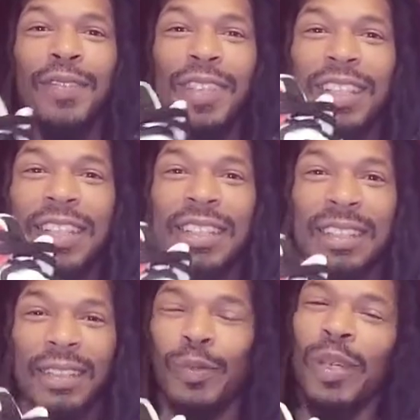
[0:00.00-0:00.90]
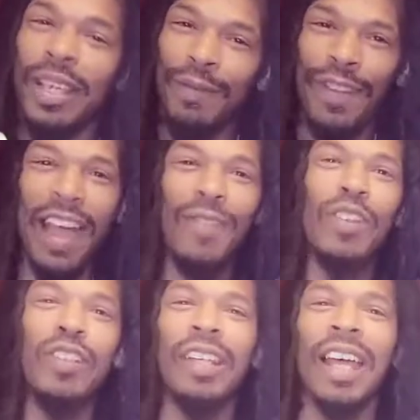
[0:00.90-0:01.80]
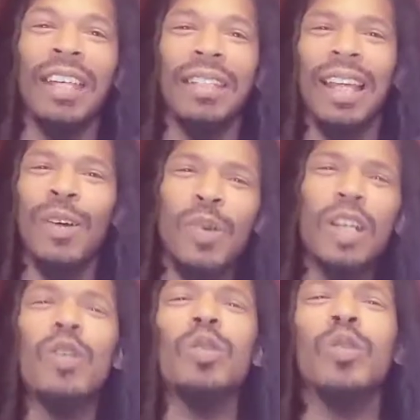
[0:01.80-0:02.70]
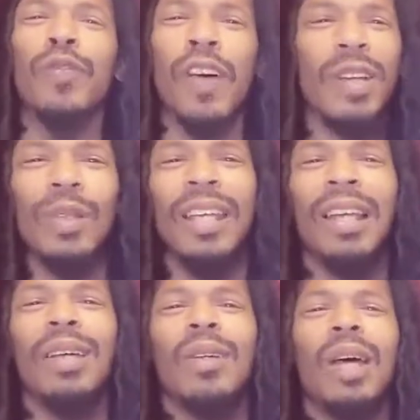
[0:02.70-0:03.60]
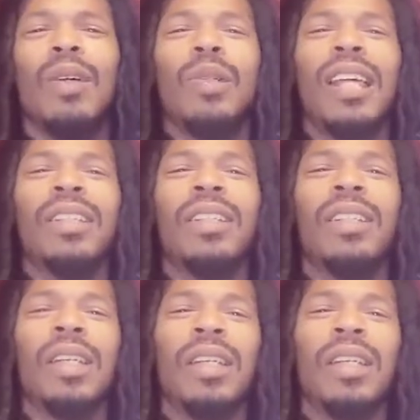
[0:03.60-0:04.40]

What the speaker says: to these. If we can get 500 likes, I don't want to go too far. I don't like to